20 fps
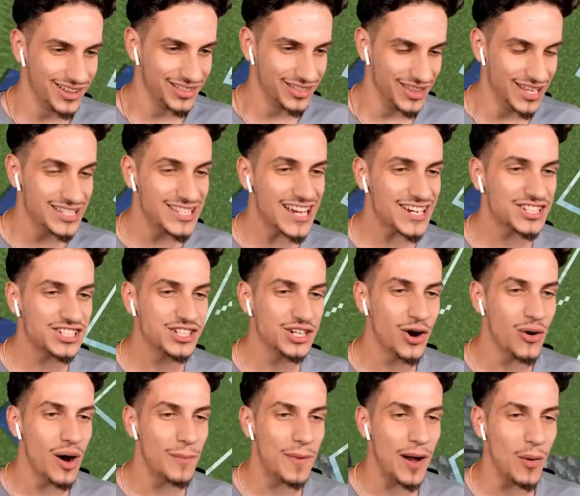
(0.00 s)
Let's actually go
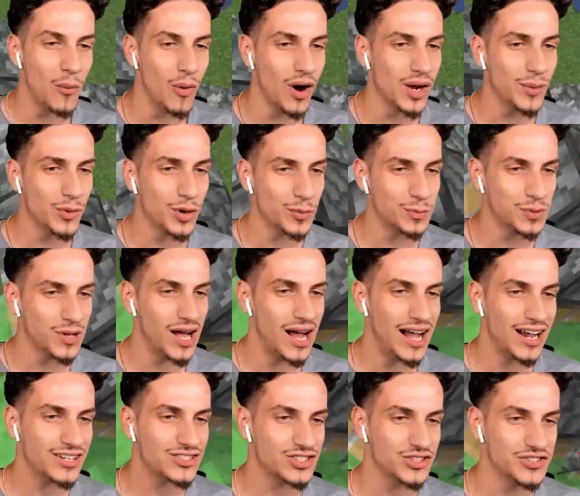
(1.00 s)
up by one more
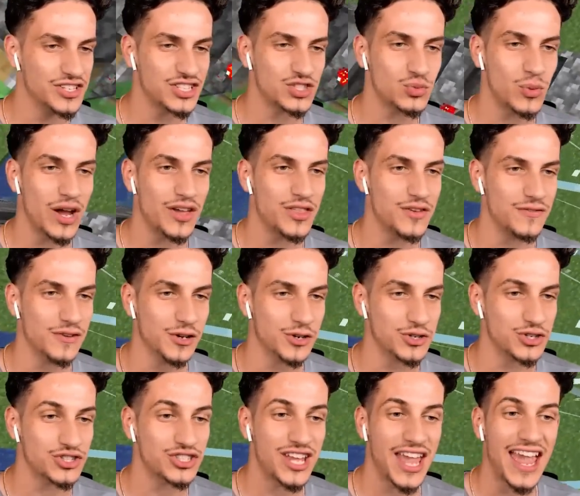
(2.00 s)
block so this way the
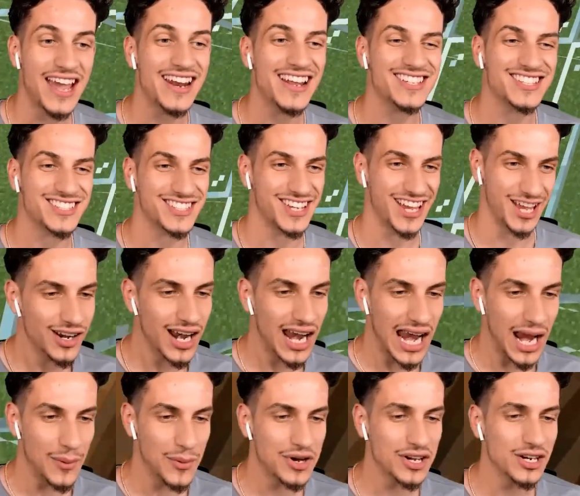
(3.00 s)
villagers can't escape.
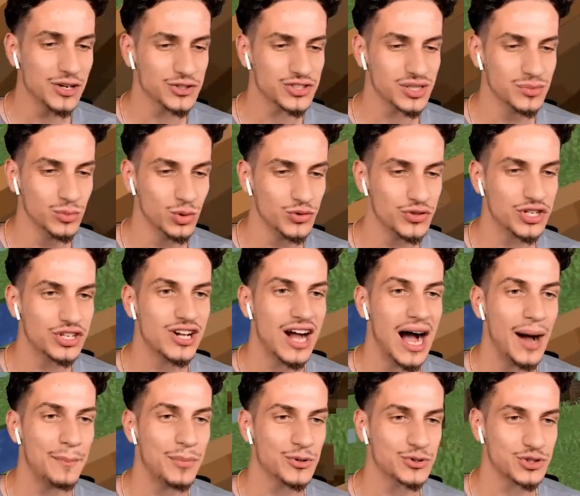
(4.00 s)
And we're gonna also move the composter